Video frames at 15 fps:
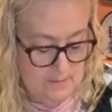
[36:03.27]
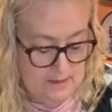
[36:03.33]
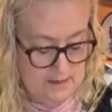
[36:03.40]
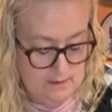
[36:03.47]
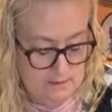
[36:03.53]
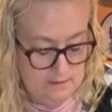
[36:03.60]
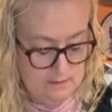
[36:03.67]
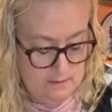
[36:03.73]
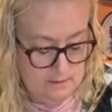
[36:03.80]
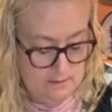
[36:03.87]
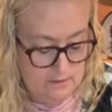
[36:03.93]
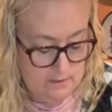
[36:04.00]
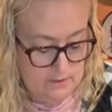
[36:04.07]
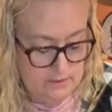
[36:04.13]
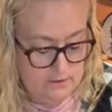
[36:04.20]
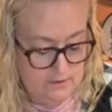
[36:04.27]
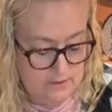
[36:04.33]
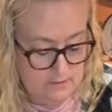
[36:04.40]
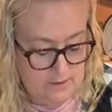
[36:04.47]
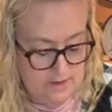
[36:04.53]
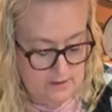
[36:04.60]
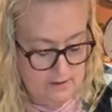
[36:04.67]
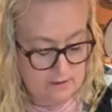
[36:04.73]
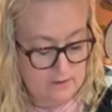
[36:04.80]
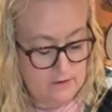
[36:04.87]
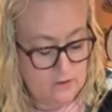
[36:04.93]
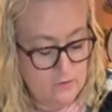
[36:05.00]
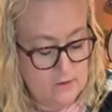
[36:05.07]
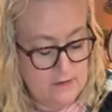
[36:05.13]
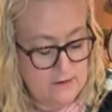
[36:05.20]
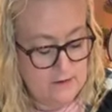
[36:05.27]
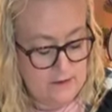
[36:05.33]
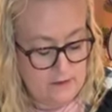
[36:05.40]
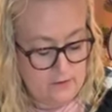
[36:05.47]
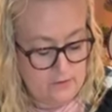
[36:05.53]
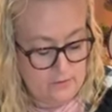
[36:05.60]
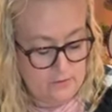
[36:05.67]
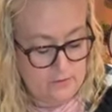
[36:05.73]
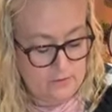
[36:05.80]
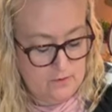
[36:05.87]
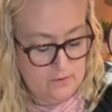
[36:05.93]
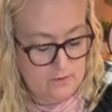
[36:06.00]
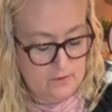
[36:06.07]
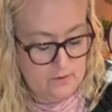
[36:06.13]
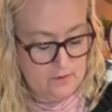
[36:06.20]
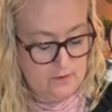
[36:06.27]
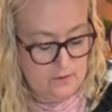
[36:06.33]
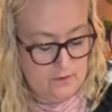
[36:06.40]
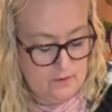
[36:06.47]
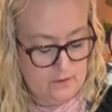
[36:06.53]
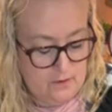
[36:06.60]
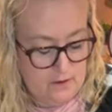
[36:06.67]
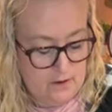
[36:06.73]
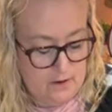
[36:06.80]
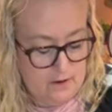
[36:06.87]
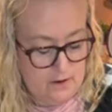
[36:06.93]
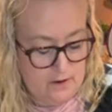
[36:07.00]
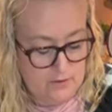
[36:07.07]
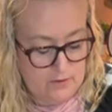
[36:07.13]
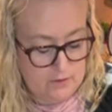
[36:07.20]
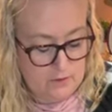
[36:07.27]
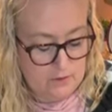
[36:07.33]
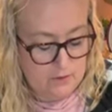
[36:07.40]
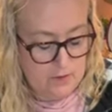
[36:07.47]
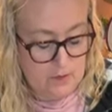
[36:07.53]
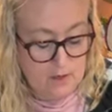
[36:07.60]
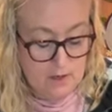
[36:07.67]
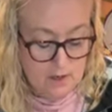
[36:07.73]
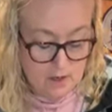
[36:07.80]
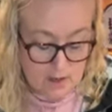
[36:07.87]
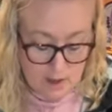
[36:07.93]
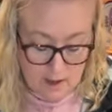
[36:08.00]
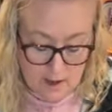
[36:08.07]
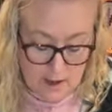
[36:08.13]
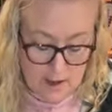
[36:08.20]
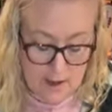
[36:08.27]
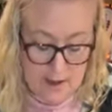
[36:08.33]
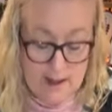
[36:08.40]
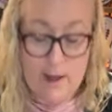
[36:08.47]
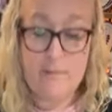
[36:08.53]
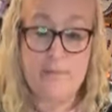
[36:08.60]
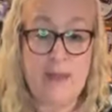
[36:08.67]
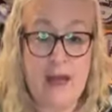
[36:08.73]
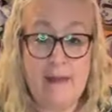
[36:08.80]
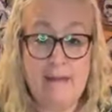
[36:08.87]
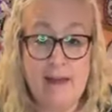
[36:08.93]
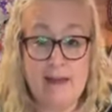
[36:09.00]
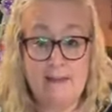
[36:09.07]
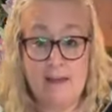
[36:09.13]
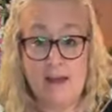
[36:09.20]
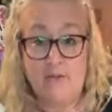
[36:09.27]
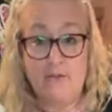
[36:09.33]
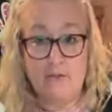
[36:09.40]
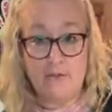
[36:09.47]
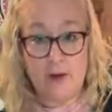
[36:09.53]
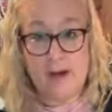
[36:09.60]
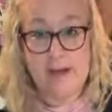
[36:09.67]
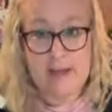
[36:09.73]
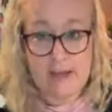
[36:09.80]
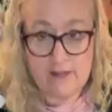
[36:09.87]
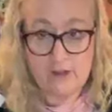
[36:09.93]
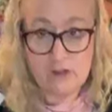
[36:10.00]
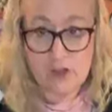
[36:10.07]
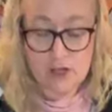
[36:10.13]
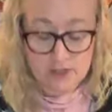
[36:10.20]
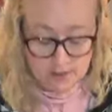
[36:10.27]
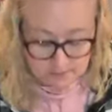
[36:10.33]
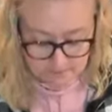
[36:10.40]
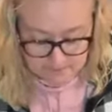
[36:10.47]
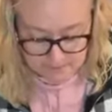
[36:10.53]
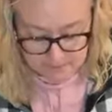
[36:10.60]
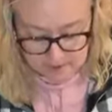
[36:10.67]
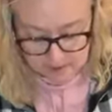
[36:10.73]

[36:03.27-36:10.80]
Come on. Where's the water? There's water in you. There it goes. I like that frayed edge look.